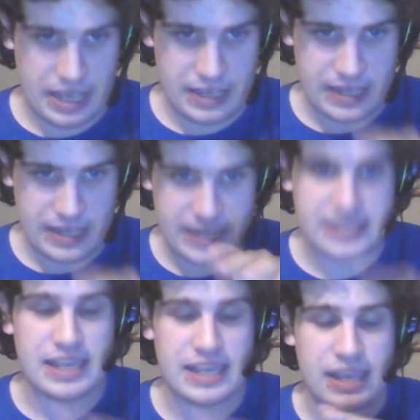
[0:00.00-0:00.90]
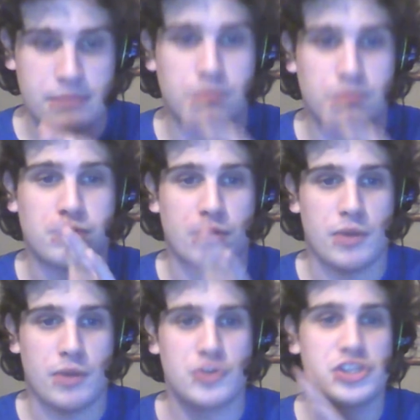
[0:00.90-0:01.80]
he
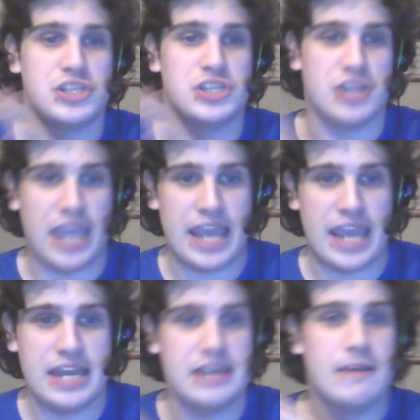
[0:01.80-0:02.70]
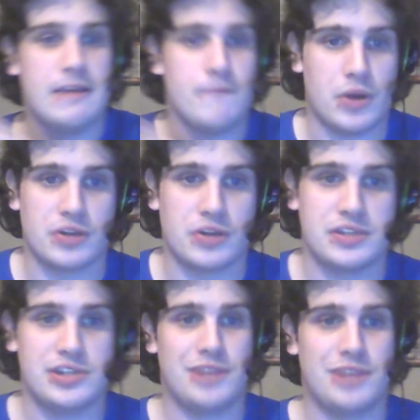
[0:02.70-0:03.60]
proposes to end
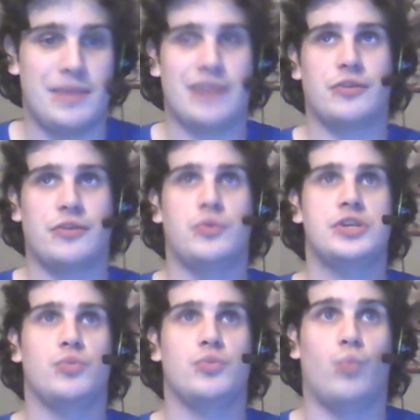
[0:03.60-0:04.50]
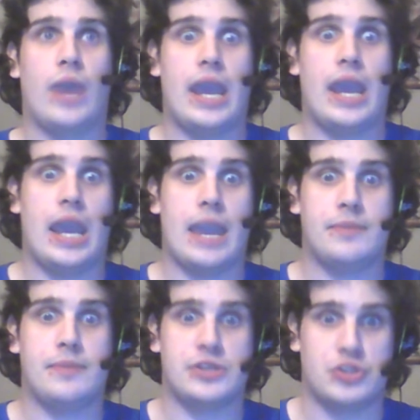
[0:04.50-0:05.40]
partisan gerrymandering, which way
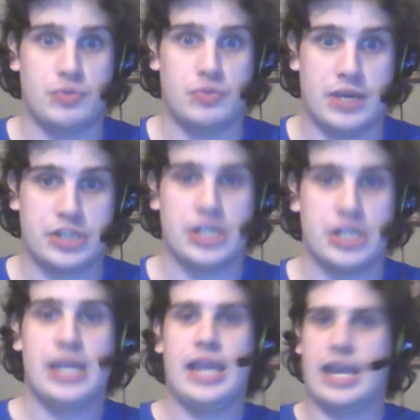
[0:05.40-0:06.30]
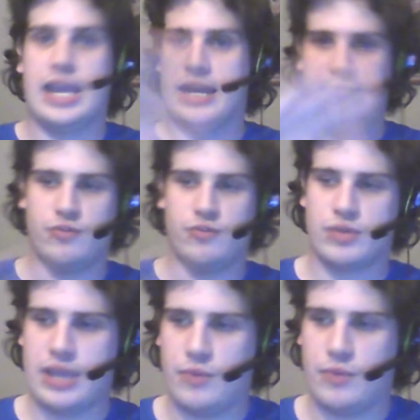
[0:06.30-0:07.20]
happens too much. And I'm for
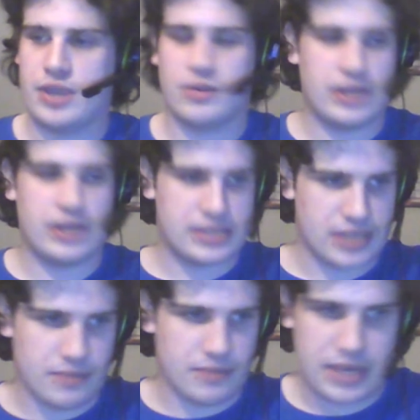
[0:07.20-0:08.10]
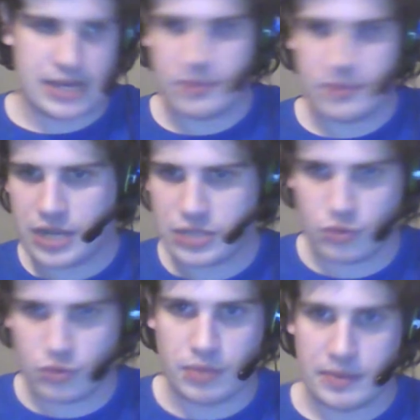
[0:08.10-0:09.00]
that, whether it's done by Democrats
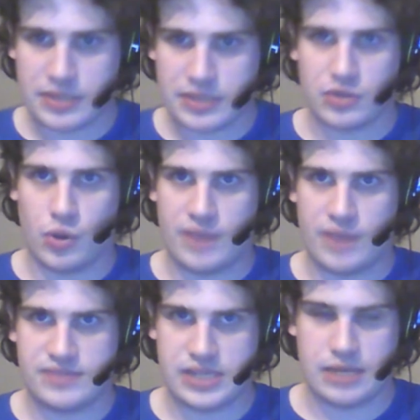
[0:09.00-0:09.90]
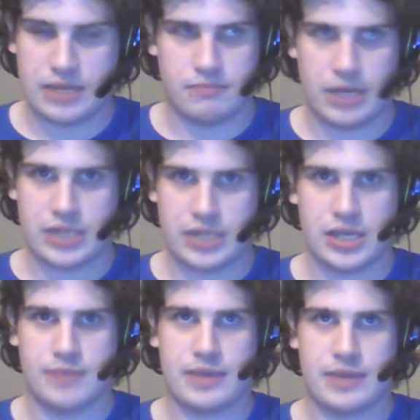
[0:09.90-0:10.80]
or Republicans, although I've seen it many
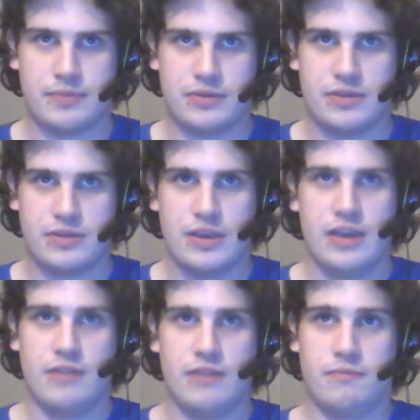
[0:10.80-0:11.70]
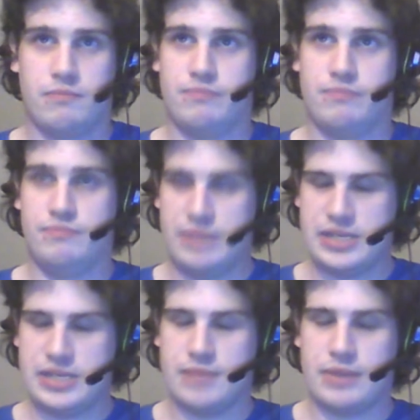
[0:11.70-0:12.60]
times be
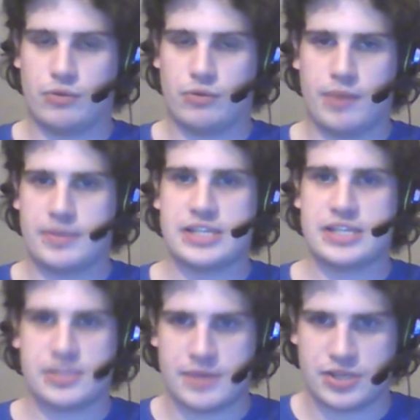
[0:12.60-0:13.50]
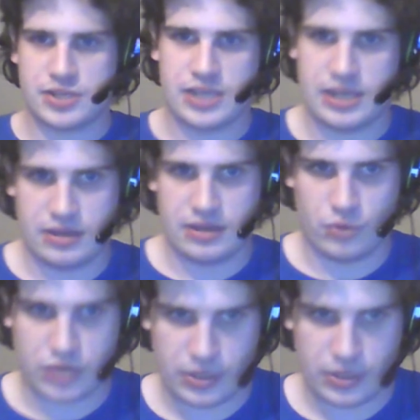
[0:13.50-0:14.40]
done by Republicans, especially in
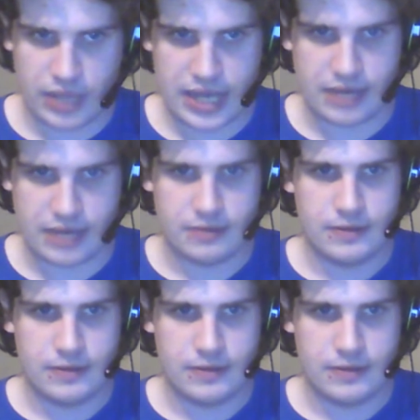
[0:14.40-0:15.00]
North Carolina.